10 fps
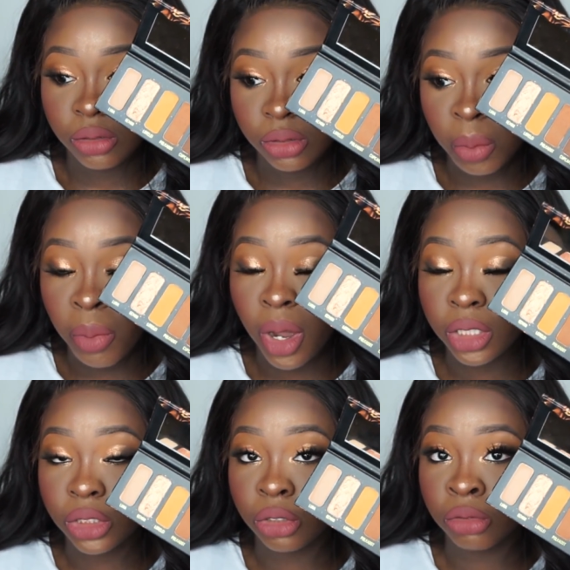
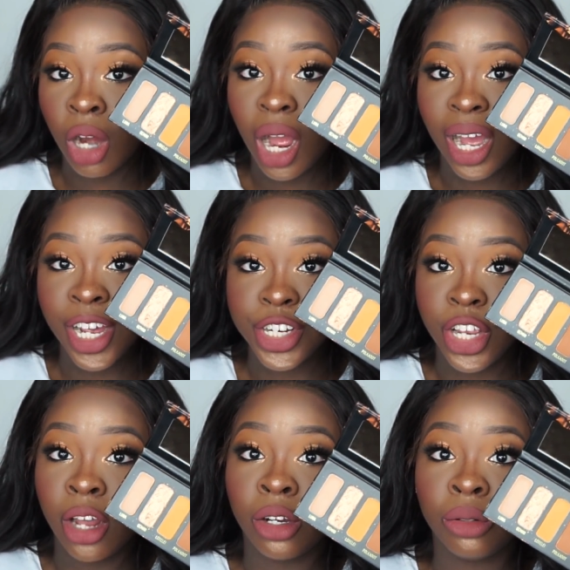compares to Raw
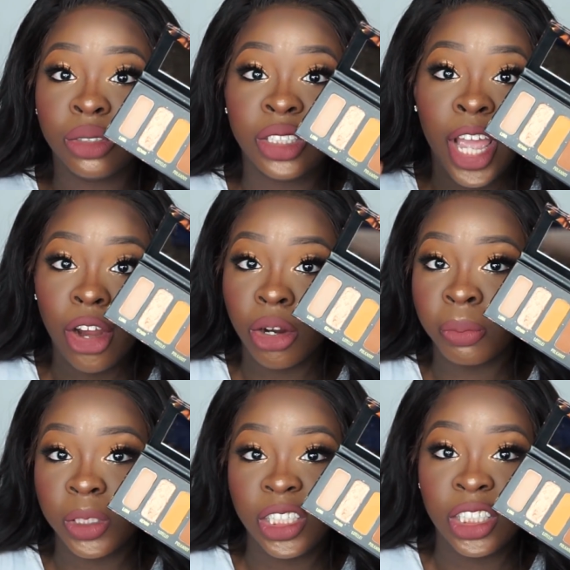eyeshadow, they are
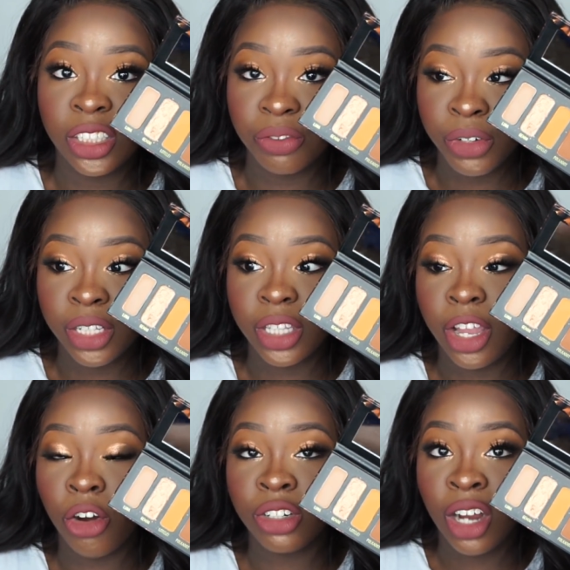completely different. They
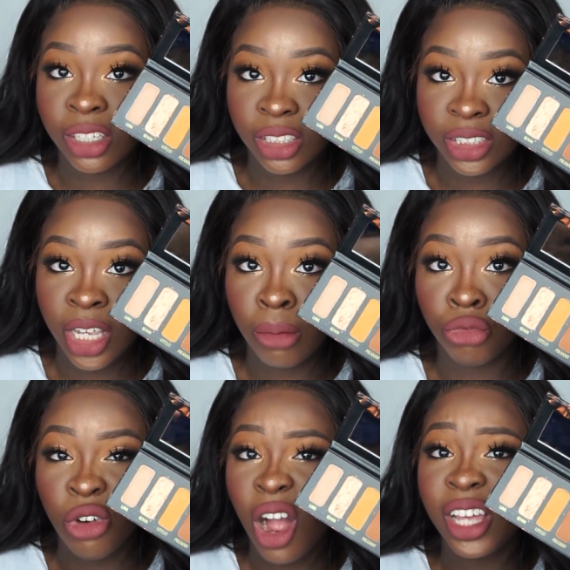are not the
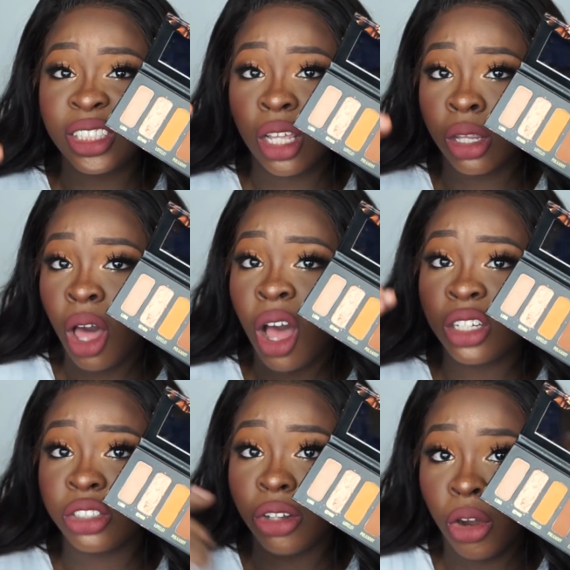same. Raw is a
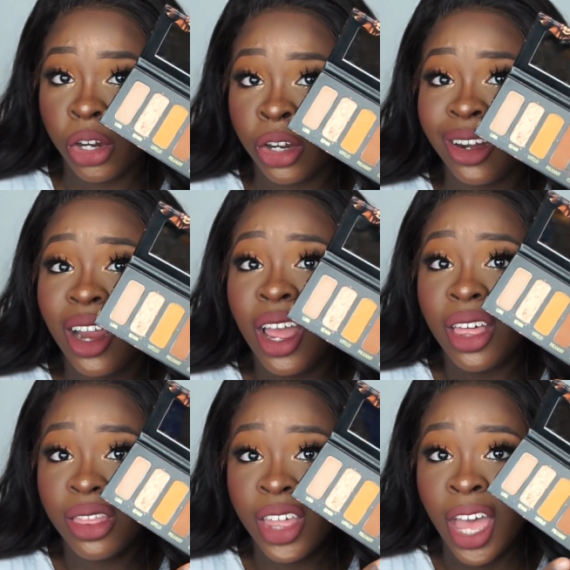lot darker
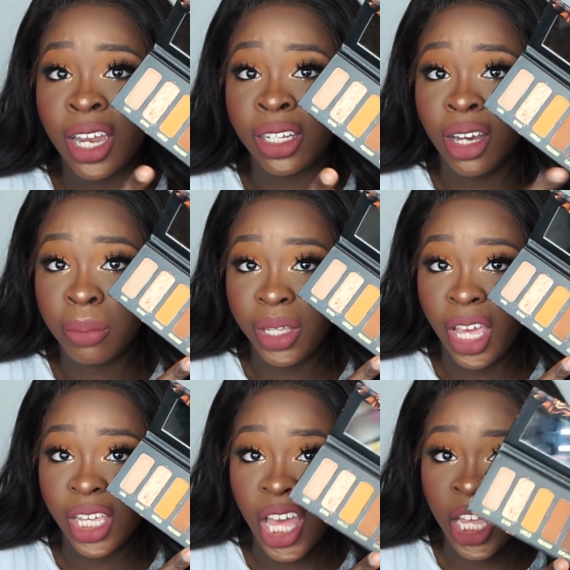than
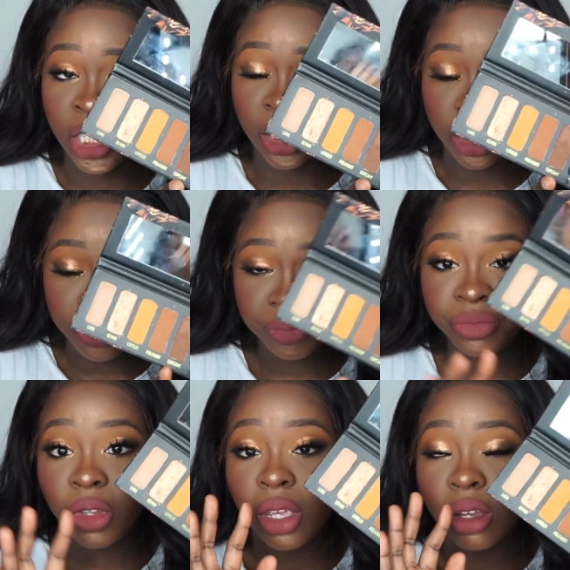Cupcake is.
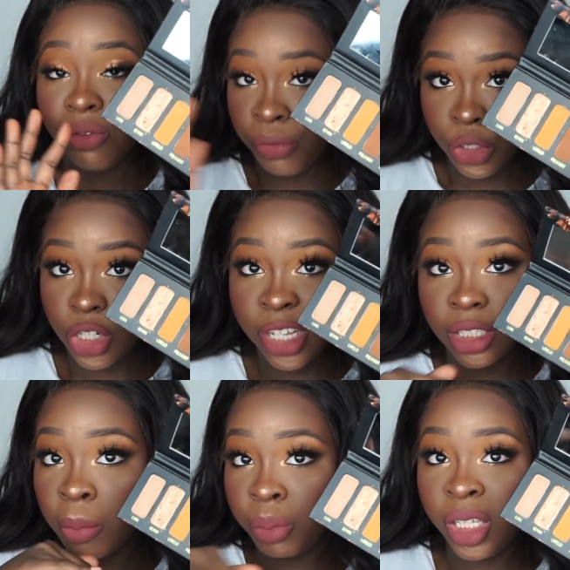For sure, it's
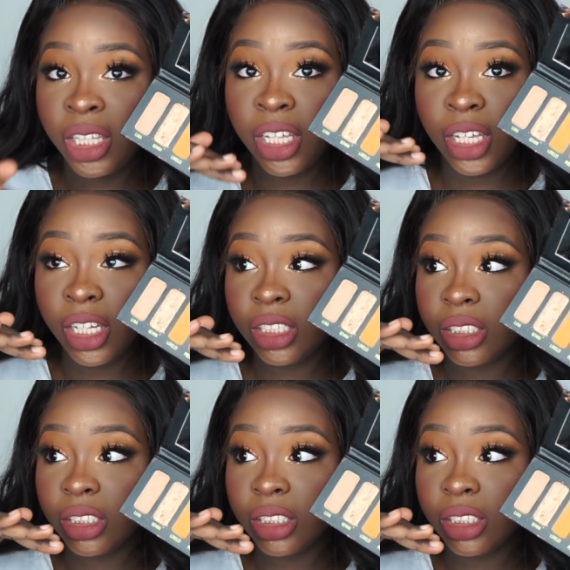completely